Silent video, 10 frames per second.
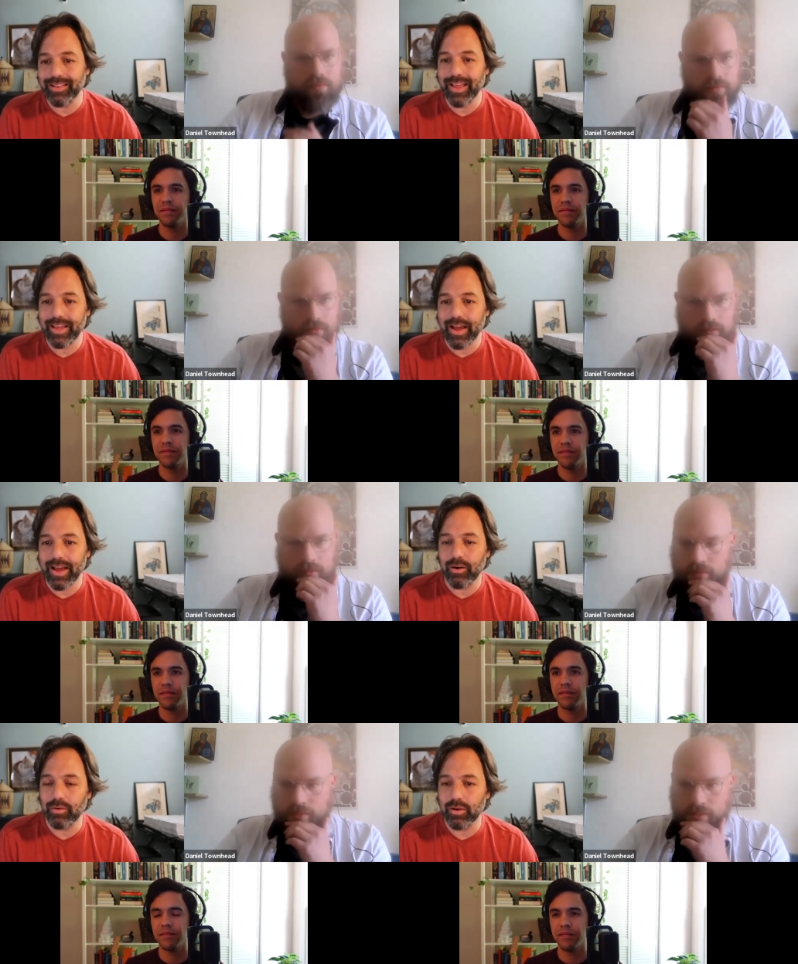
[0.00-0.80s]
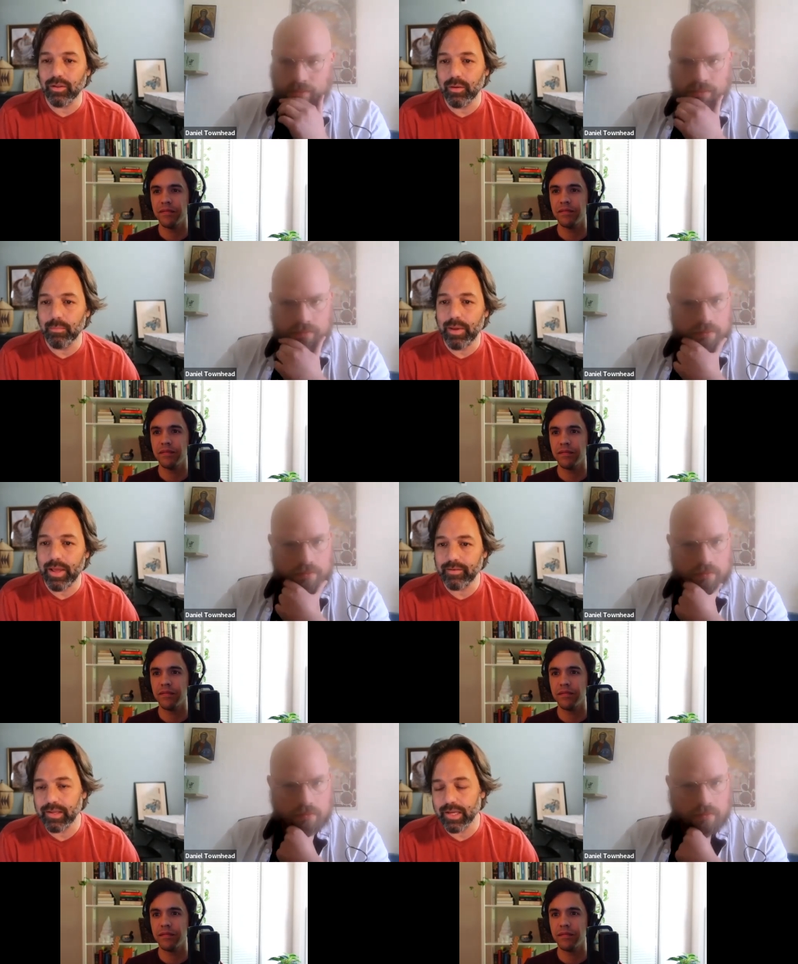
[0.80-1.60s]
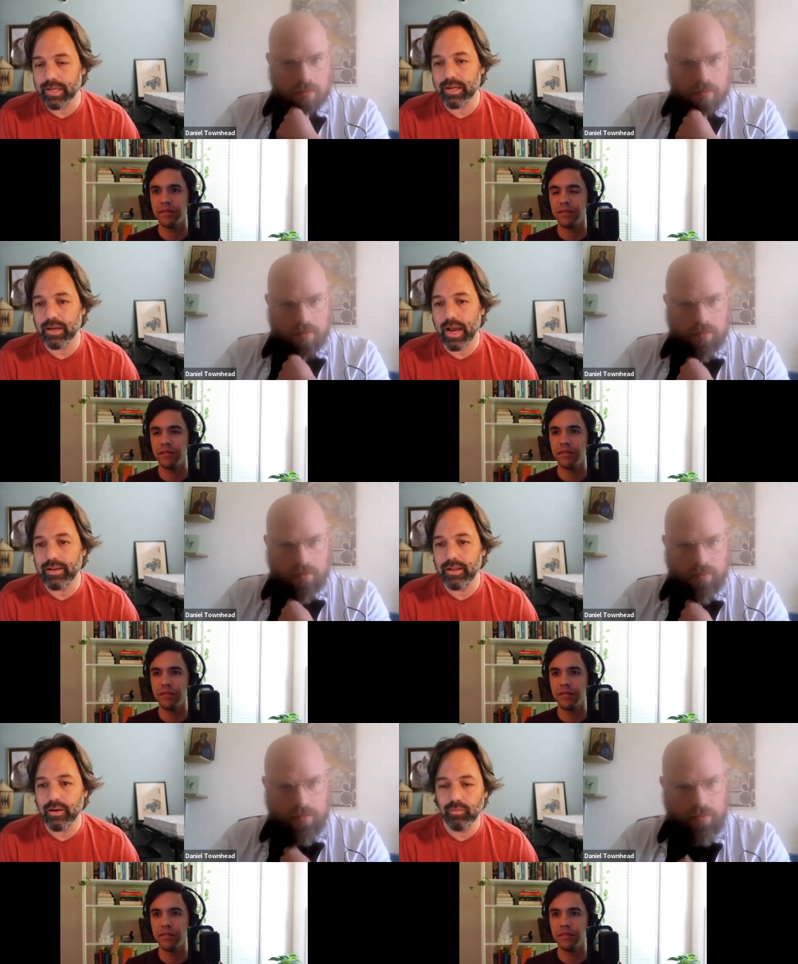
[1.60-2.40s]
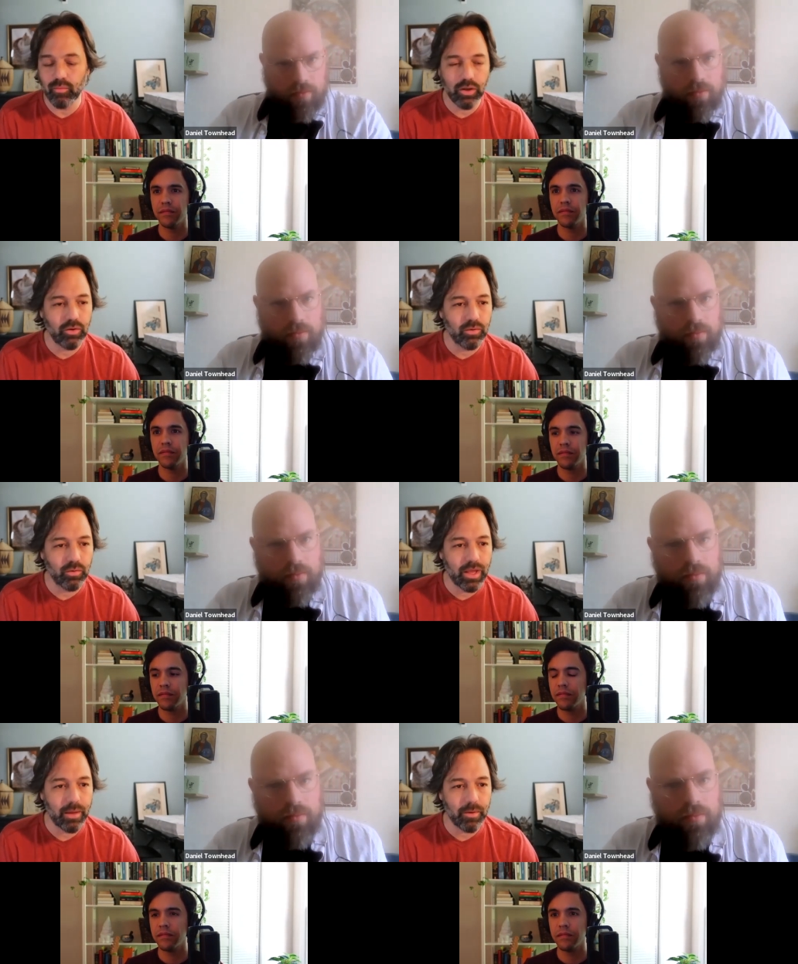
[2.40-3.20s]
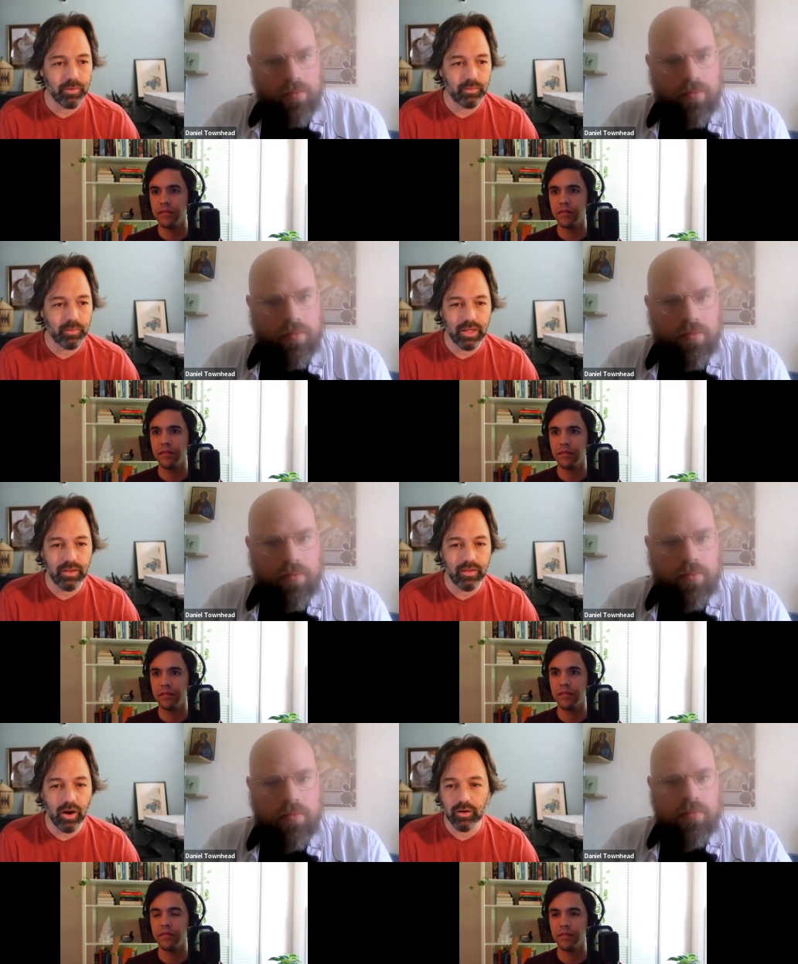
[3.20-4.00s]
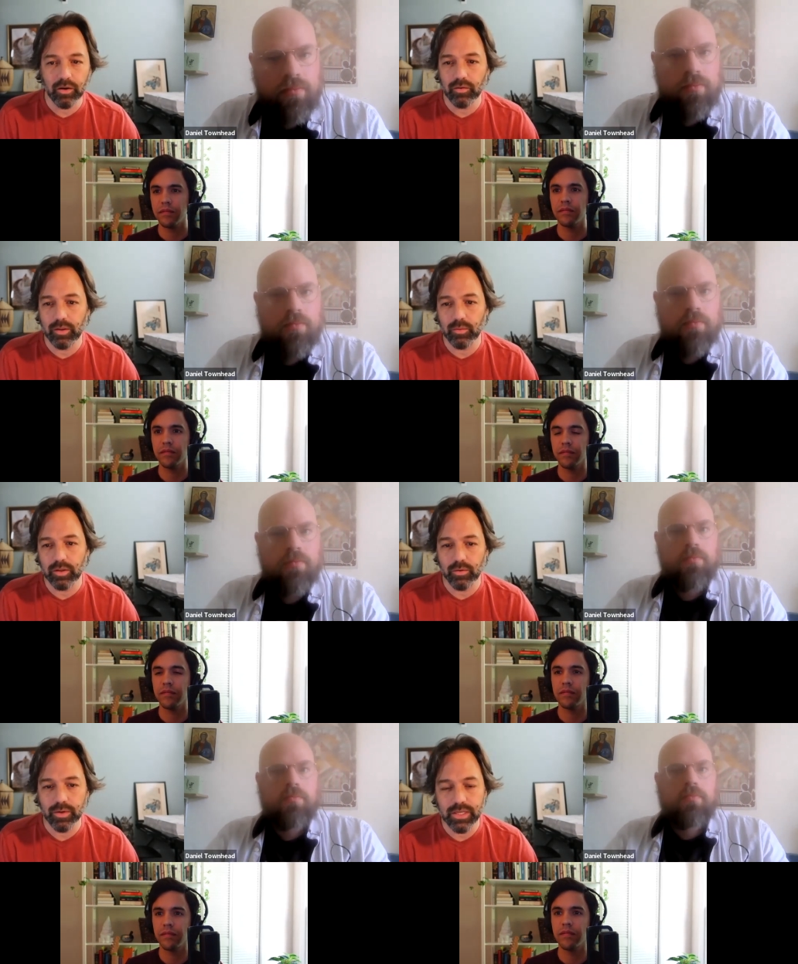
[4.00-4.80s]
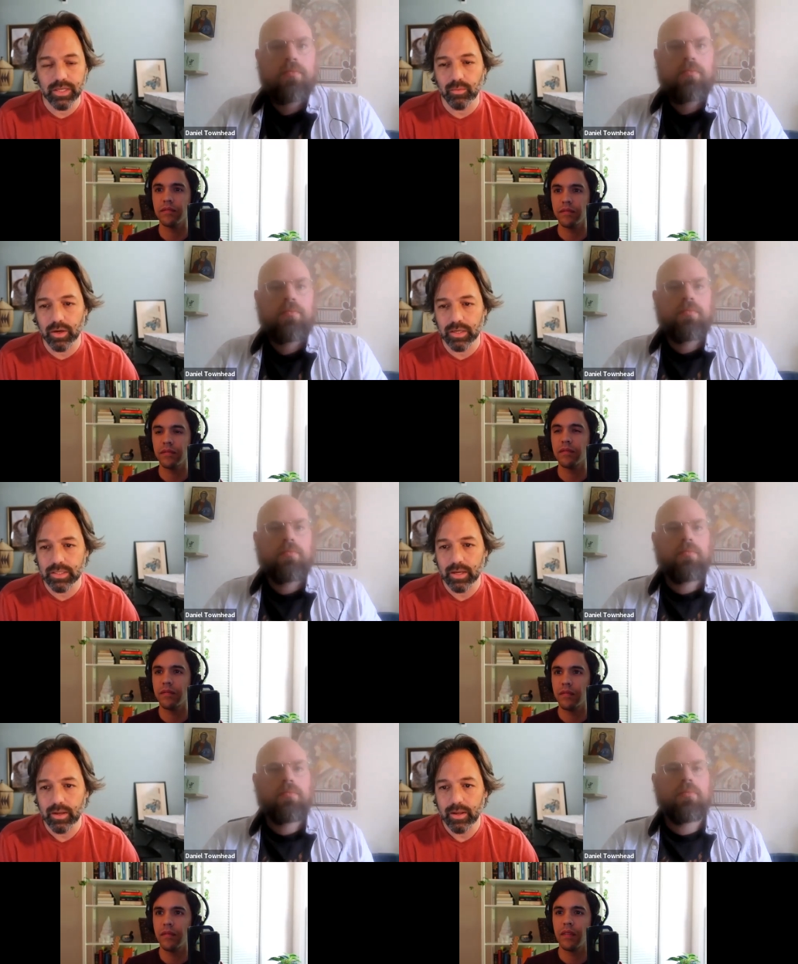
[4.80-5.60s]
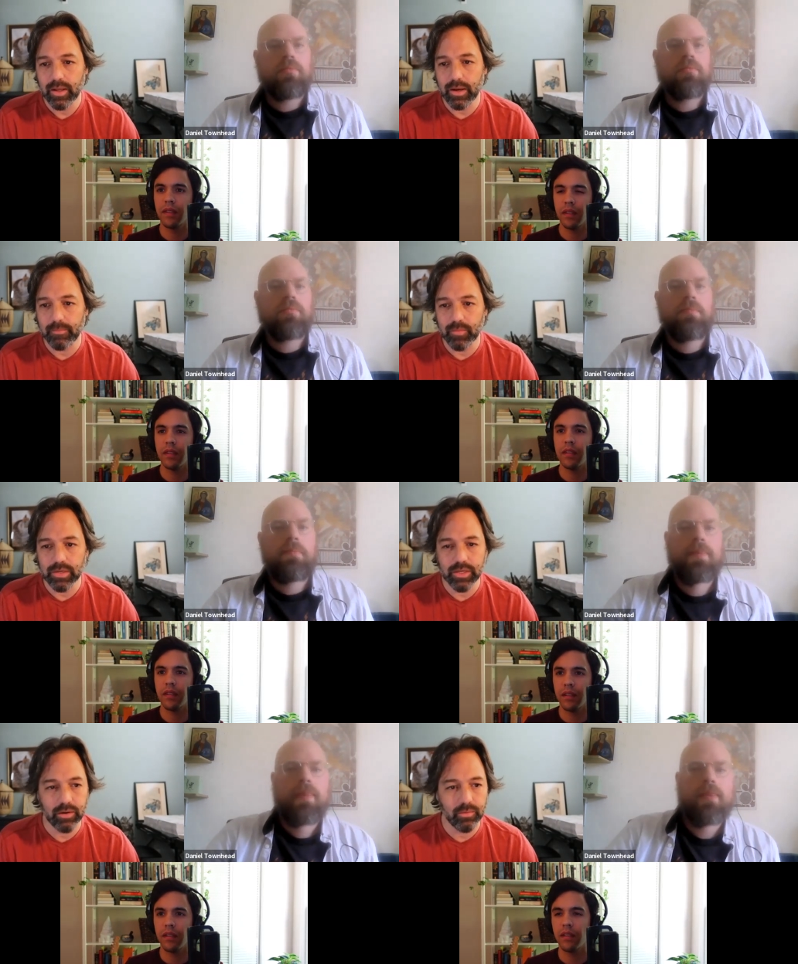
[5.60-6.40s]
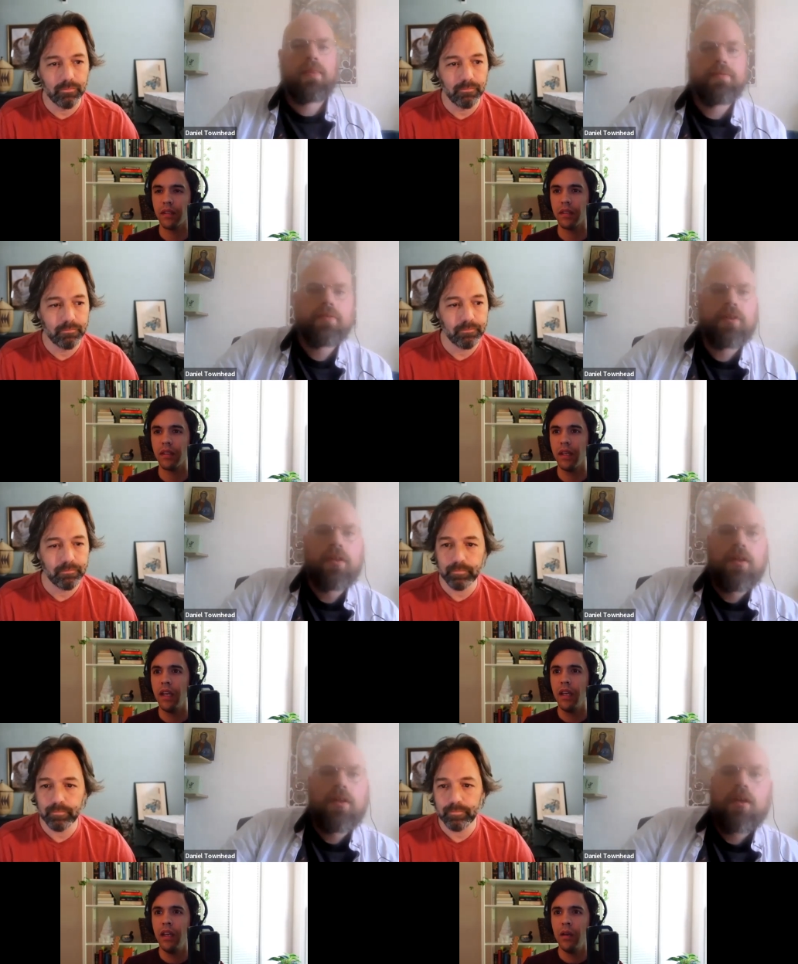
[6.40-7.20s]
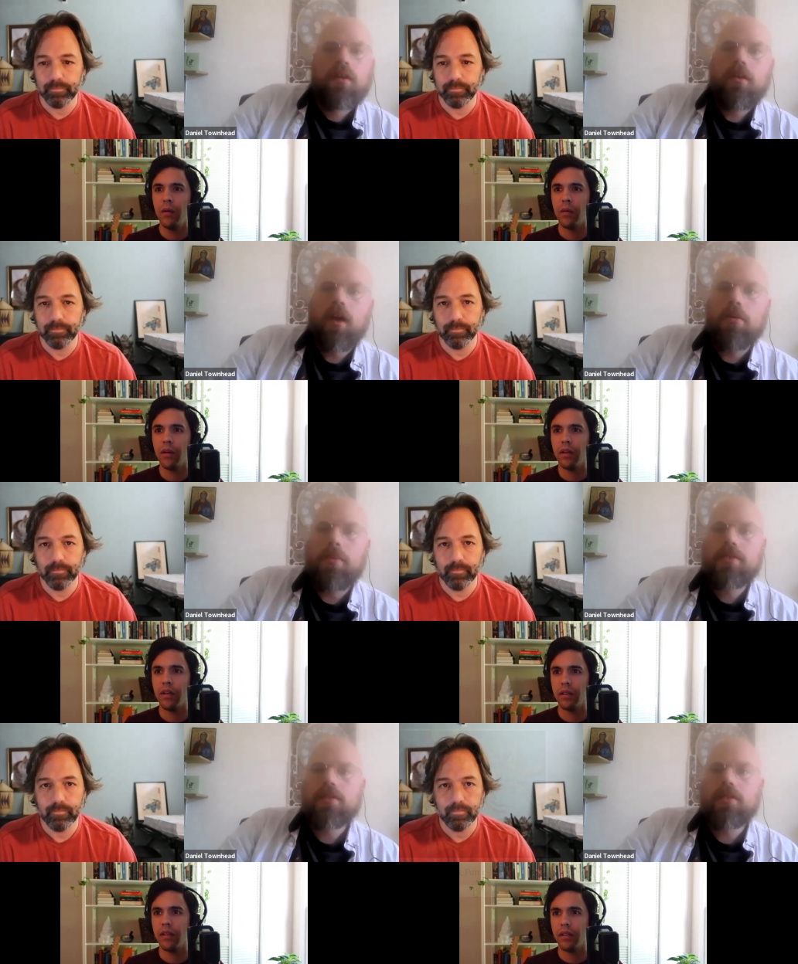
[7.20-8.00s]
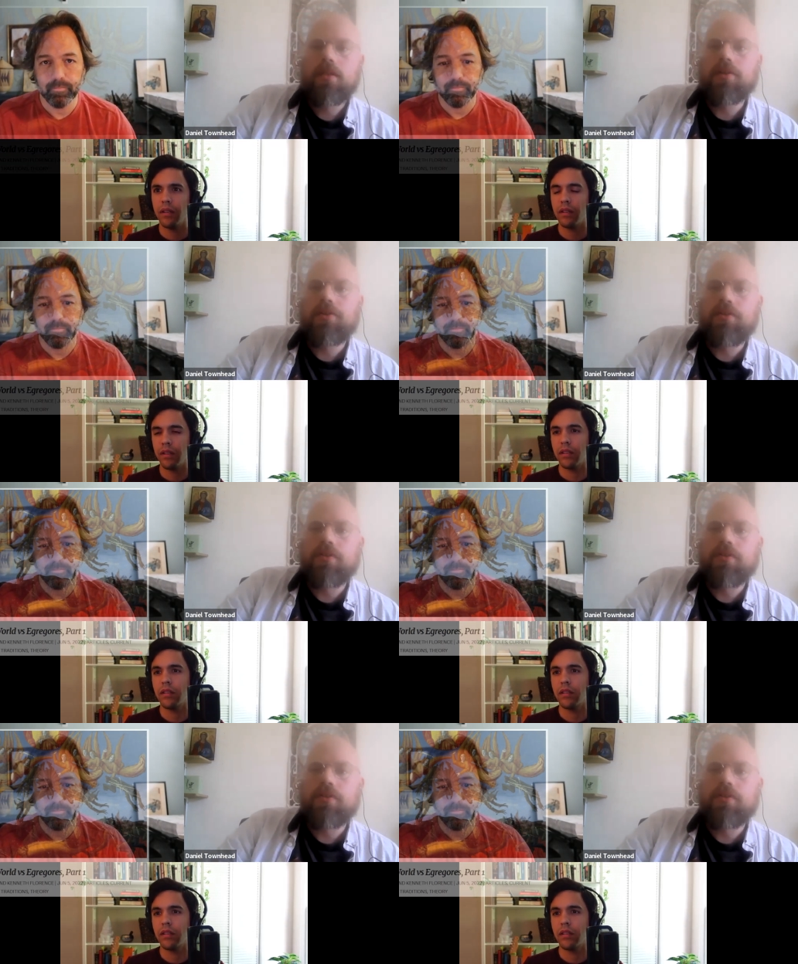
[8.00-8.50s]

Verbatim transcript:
Speaker 1: laying out the basic idea of what you came up with, within the articles and what the critique was um, in general.
Speaker 2: Yeah, I'll basically go through